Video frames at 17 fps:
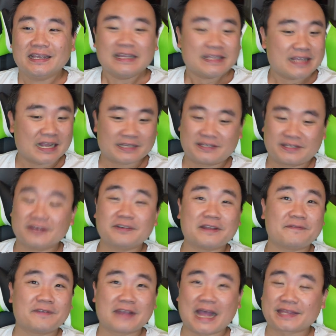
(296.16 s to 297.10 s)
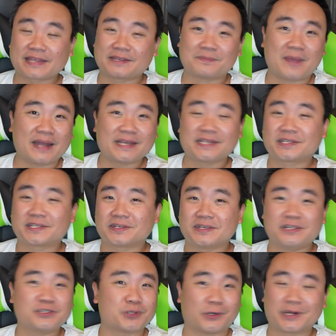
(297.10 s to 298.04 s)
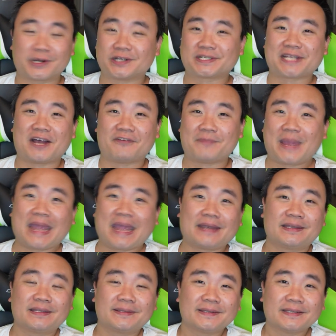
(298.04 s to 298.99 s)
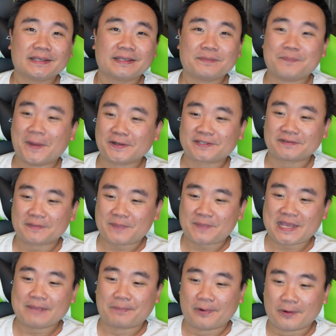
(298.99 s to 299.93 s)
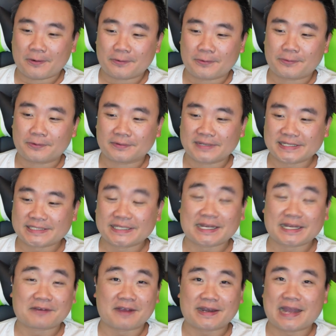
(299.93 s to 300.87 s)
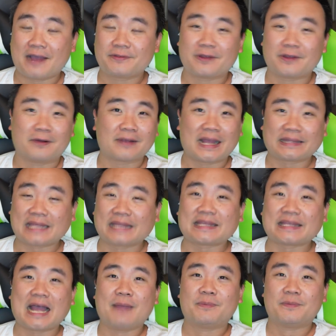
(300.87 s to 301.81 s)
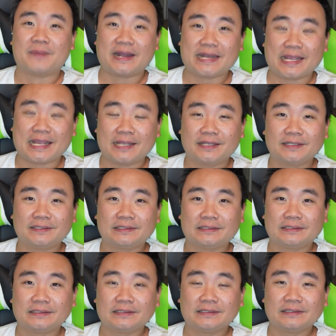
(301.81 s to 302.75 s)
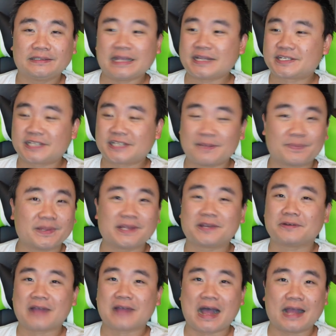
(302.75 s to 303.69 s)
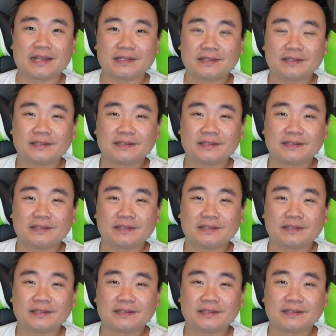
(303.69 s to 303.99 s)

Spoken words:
Yeah, dude, if you got the money, enjoy yourself, man. Most of the people who are listening right now don't got that type of money. They simply do not.